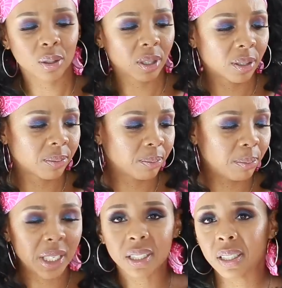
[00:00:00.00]
or
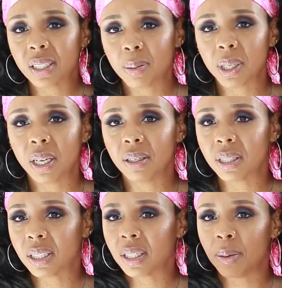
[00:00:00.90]
mention something else,
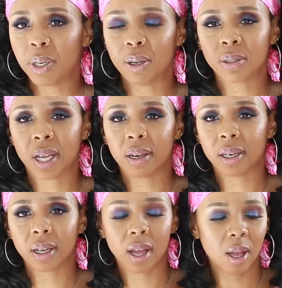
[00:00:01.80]
just let me know down
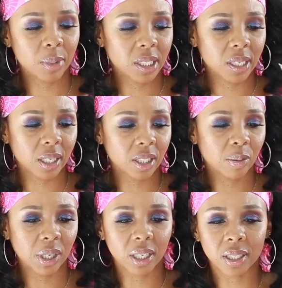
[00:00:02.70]
in the comment
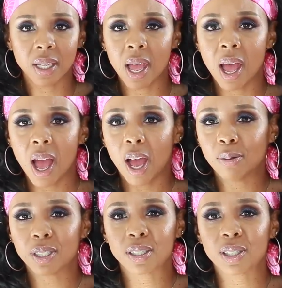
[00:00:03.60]
section because I
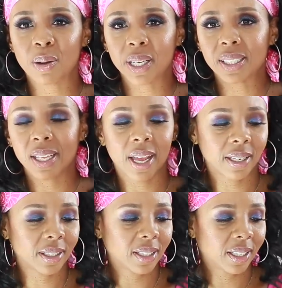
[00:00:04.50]
was just so
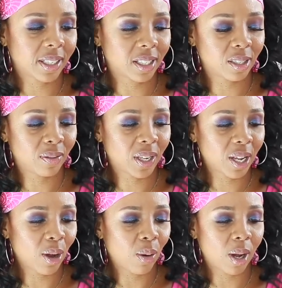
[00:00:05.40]
excited to get this
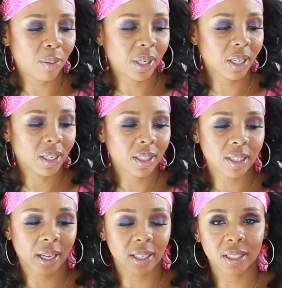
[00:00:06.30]
video up because
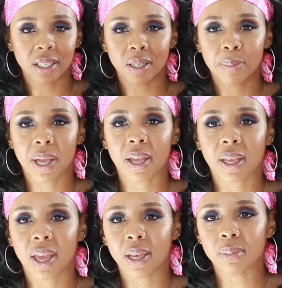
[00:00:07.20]
like I said, the
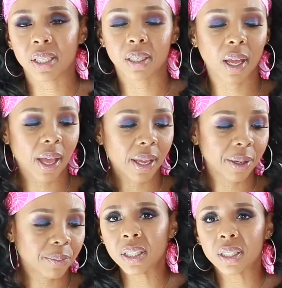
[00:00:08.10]
bag came
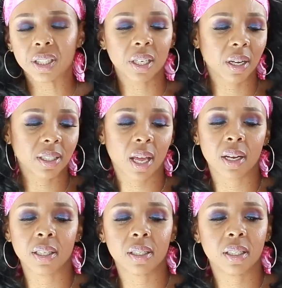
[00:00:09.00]
today and to share because I
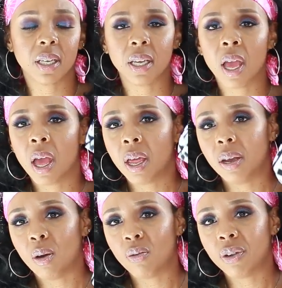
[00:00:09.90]
didn't see
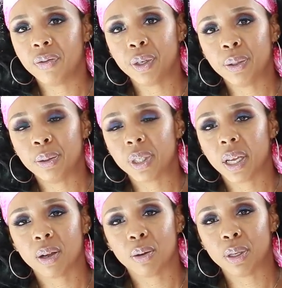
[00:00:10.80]
no reviews
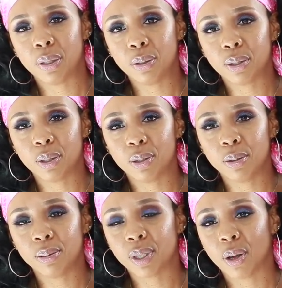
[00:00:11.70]
here on
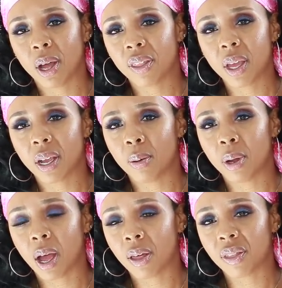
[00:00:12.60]
YouTube. So I think I'm,
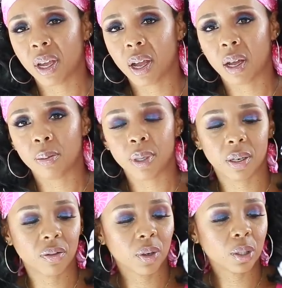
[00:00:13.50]
I think I'll be
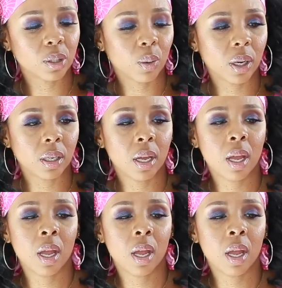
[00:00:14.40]
the first one